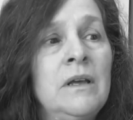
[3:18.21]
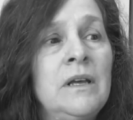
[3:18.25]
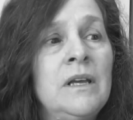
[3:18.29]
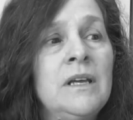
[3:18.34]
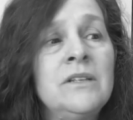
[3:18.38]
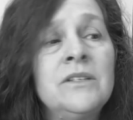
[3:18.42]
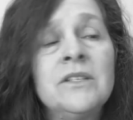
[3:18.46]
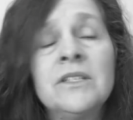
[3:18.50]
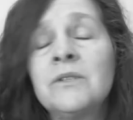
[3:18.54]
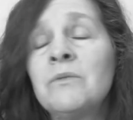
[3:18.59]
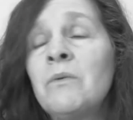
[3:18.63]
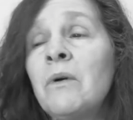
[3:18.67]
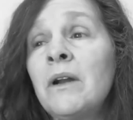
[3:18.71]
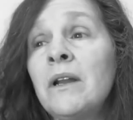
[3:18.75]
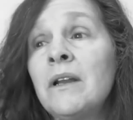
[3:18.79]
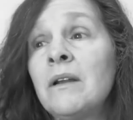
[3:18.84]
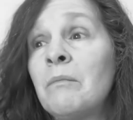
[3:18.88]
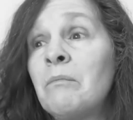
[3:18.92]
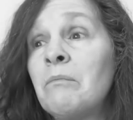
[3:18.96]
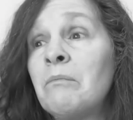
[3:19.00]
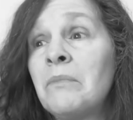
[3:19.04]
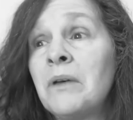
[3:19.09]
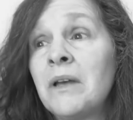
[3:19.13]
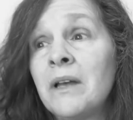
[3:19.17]
He just wanted
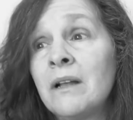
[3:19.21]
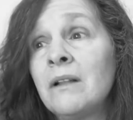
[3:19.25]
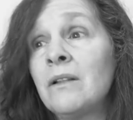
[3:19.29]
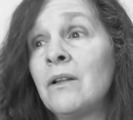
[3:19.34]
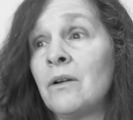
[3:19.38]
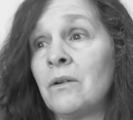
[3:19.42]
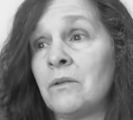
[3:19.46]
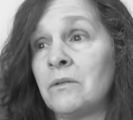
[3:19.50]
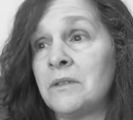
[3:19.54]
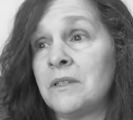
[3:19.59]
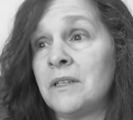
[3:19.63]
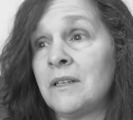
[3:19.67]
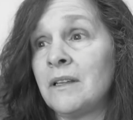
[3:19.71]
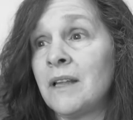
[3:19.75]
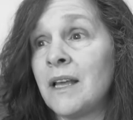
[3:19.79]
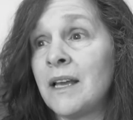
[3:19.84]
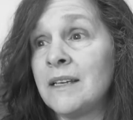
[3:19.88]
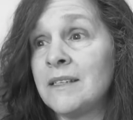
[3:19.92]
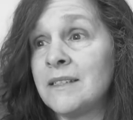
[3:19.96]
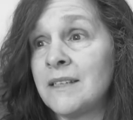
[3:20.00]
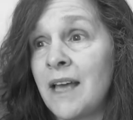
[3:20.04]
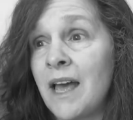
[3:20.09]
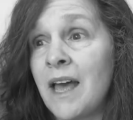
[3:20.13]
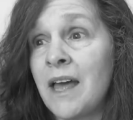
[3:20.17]
a pillow to lay
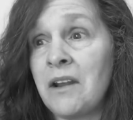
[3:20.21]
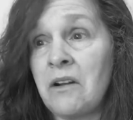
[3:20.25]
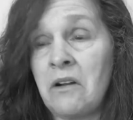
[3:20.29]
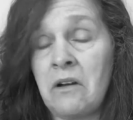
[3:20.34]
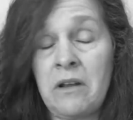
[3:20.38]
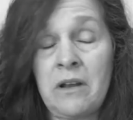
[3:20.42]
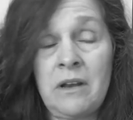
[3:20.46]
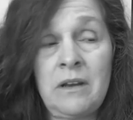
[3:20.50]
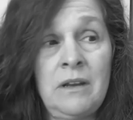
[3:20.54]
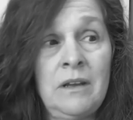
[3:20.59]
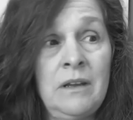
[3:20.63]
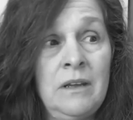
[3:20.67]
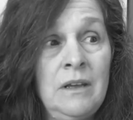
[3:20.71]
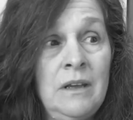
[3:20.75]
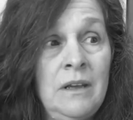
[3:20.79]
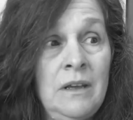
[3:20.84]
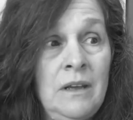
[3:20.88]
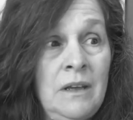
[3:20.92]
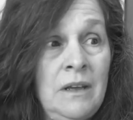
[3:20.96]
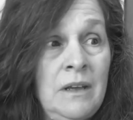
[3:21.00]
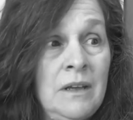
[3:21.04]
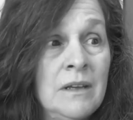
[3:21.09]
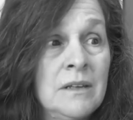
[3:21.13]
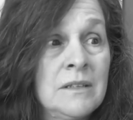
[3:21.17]
his head on,
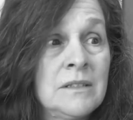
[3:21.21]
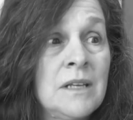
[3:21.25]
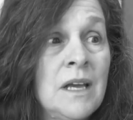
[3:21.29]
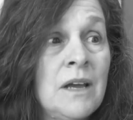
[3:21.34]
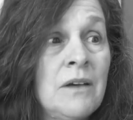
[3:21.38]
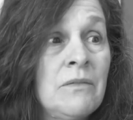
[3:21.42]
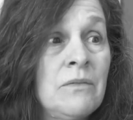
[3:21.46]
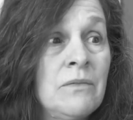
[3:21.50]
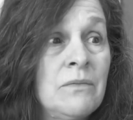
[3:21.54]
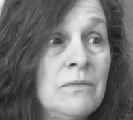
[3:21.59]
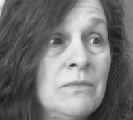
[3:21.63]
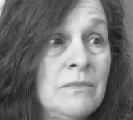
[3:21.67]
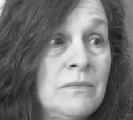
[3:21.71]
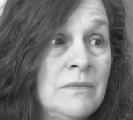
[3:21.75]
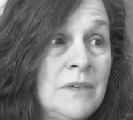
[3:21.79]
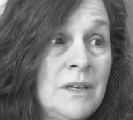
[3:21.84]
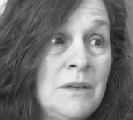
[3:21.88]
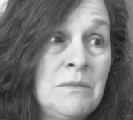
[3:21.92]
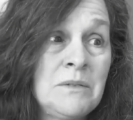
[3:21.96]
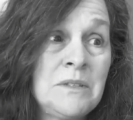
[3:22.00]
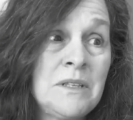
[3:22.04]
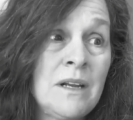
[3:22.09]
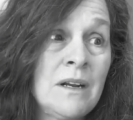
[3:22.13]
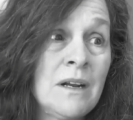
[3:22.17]
because
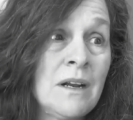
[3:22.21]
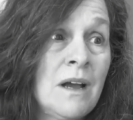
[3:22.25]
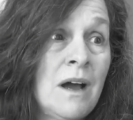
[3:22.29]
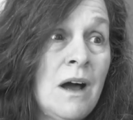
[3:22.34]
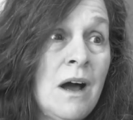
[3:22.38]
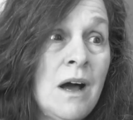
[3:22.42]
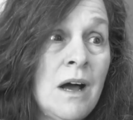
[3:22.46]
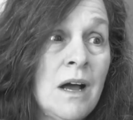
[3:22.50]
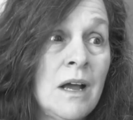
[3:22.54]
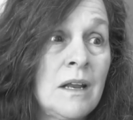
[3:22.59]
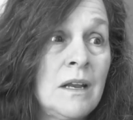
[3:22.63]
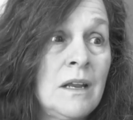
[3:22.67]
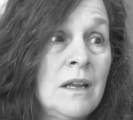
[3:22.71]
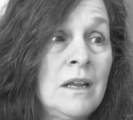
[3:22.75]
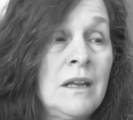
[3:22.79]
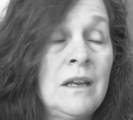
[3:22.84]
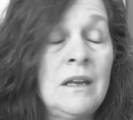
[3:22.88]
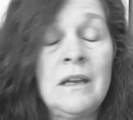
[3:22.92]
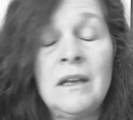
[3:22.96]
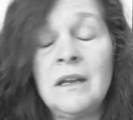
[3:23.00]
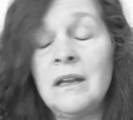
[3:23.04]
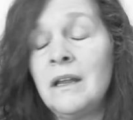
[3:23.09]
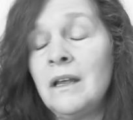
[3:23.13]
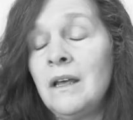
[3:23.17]
he was on a cot,
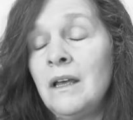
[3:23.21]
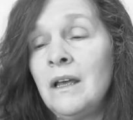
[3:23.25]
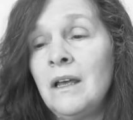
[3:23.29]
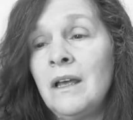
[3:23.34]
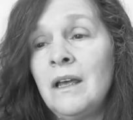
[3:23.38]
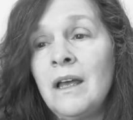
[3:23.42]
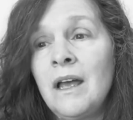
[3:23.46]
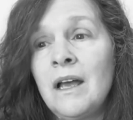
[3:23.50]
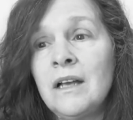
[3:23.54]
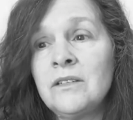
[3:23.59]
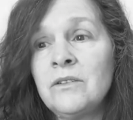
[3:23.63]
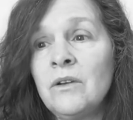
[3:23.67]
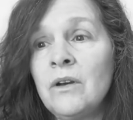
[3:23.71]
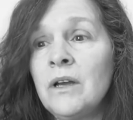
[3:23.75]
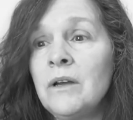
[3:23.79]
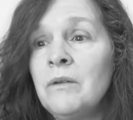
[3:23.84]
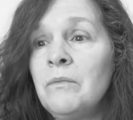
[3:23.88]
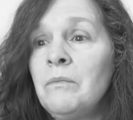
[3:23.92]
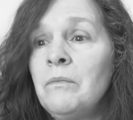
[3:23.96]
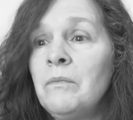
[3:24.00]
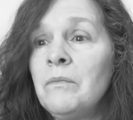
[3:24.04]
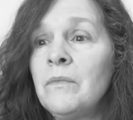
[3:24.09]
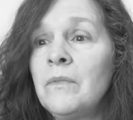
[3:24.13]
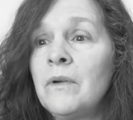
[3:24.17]
and
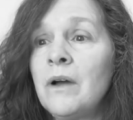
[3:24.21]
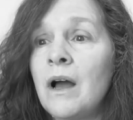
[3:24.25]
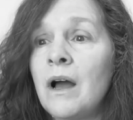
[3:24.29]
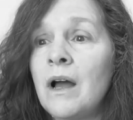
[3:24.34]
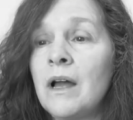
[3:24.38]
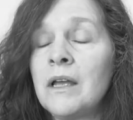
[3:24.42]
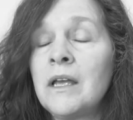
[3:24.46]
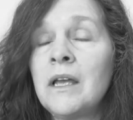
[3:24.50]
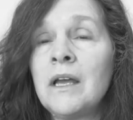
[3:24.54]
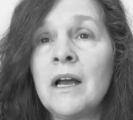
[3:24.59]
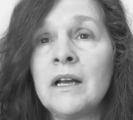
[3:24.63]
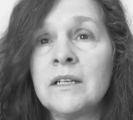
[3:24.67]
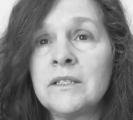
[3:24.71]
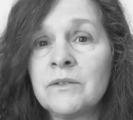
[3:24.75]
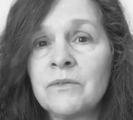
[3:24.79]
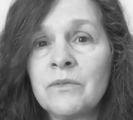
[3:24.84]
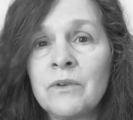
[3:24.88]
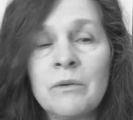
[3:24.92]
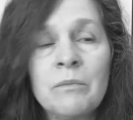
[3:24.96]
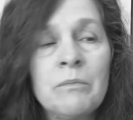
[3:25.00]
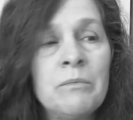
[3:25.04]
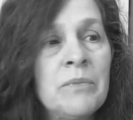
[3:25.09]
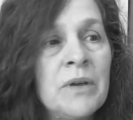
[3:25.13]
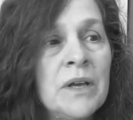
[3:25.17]
so he asked
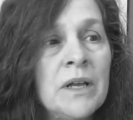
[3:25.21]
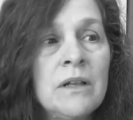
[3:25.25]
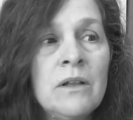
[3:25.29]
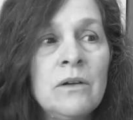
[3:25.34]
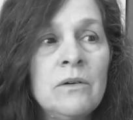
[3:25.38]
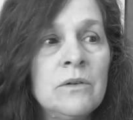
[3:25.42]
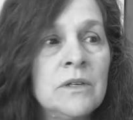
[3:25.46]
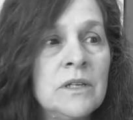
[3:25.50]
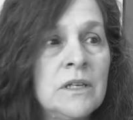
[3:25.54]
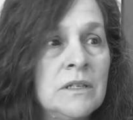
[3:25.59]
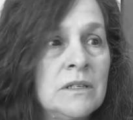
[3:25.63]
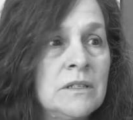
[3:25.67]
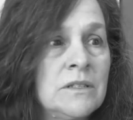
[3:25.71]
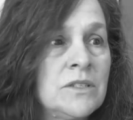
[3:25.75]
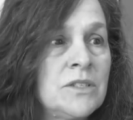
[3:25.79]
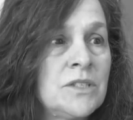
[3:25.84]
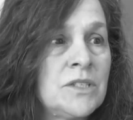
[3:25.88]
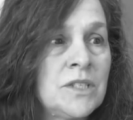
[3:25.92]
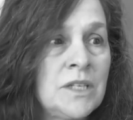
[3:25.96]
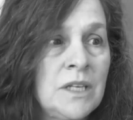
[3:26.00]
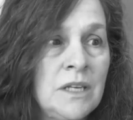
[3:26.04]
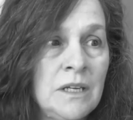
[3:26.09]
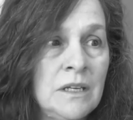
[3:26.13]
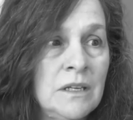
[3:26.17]
for a pillow and a
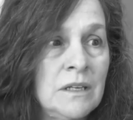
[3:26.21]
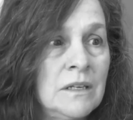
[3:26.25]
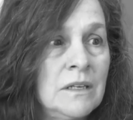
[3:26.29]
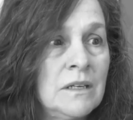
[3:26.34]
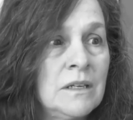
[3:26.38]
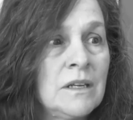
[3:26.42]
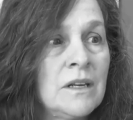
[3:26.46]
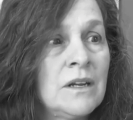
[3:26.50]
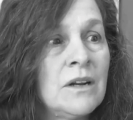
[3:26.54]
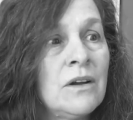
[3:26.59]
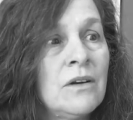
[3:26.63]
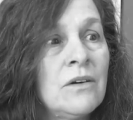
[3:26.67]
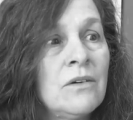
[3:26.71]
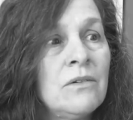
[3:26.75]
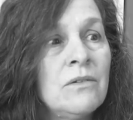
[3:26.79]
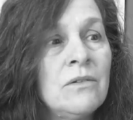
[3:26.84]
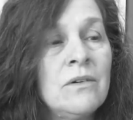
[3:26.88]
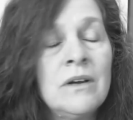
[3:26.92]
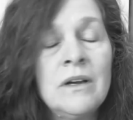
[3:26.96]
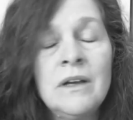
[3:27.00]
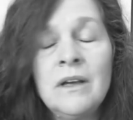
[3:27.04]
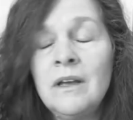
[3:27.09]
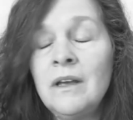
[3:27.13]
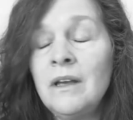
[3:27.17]
sheet,
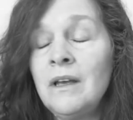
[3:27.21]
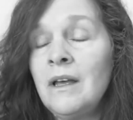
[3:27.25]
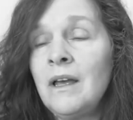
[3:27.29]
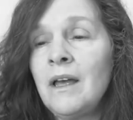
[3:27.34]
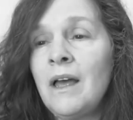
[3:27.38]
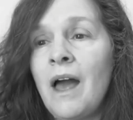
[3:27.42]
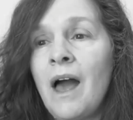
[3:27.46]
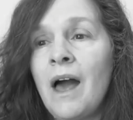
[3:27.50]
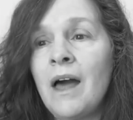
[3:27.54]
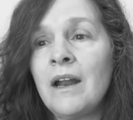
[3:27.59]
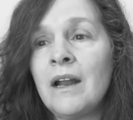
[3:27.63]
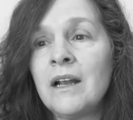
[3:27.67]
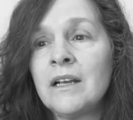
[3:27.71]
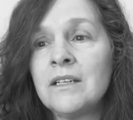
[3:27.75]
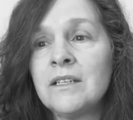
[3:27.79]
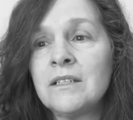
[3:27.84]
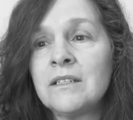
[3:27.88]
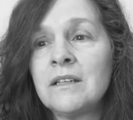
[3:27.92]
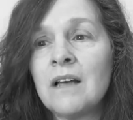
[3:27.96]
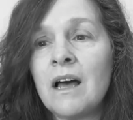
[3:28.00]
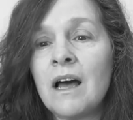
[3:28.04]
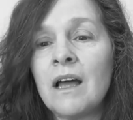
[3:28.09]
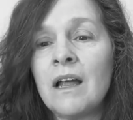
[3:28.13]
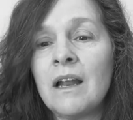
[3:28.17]
and I
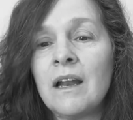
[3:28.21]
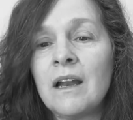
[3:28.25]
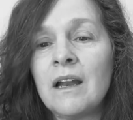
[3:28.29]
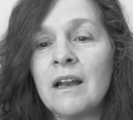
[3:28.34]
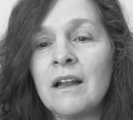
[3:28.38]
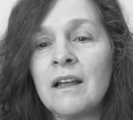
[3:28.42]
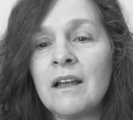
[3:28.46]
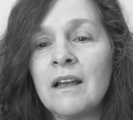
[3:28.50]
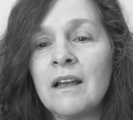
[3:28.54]
just thought,